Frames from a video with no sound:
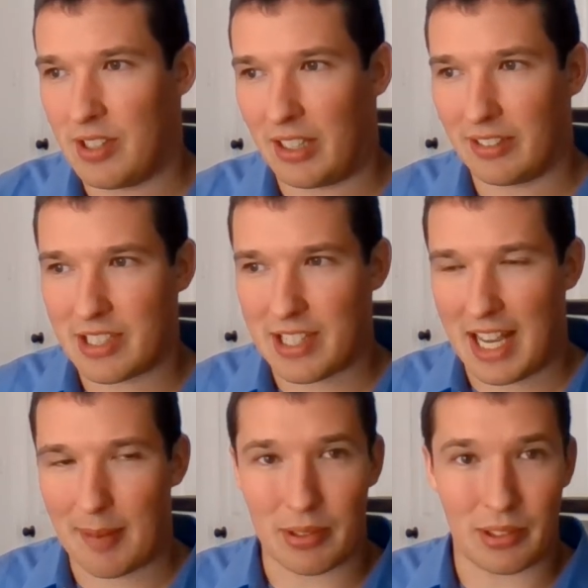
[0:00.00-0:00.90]
knowledge
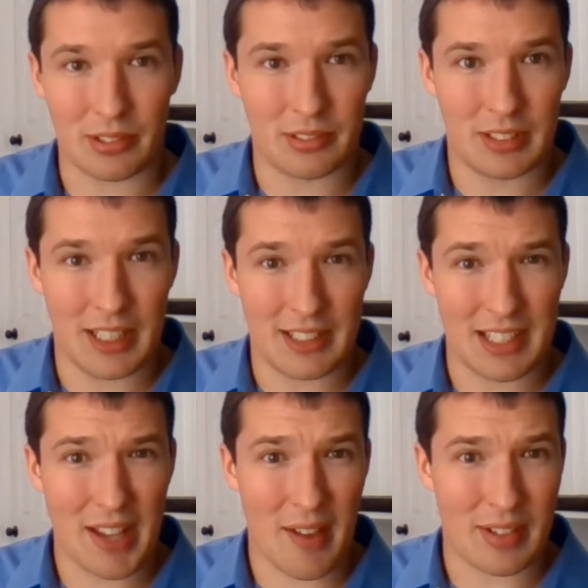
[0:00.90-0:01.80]
capital,
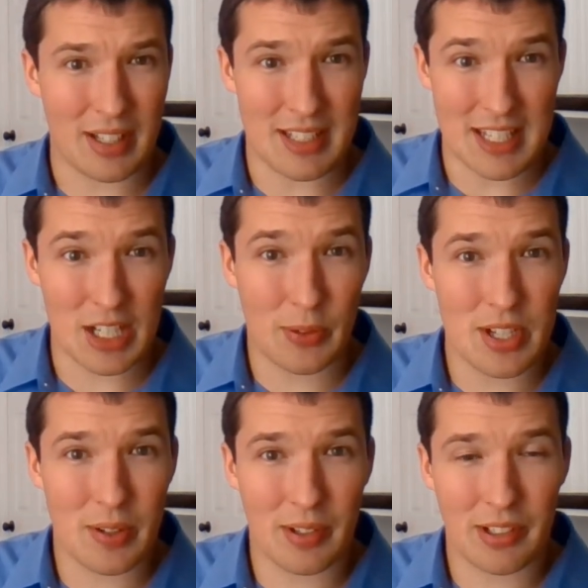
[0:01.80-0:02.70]
instead of having
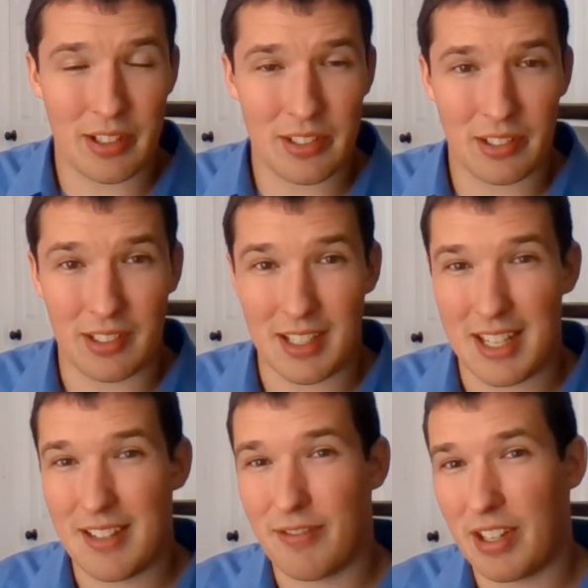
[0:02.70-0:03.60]
decreasing returns,
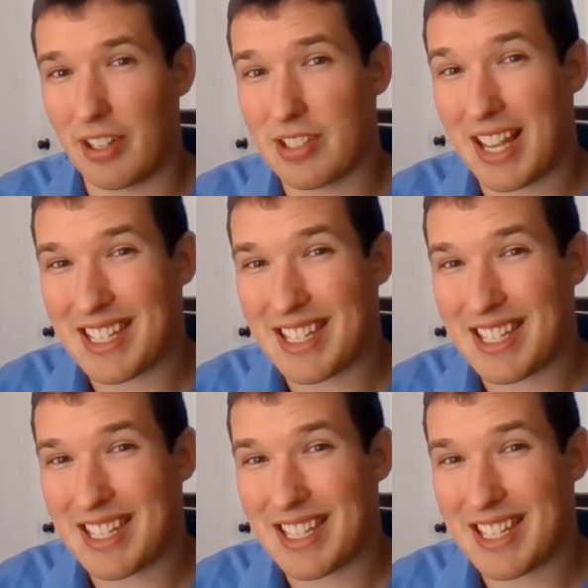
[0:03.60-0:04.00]
he figures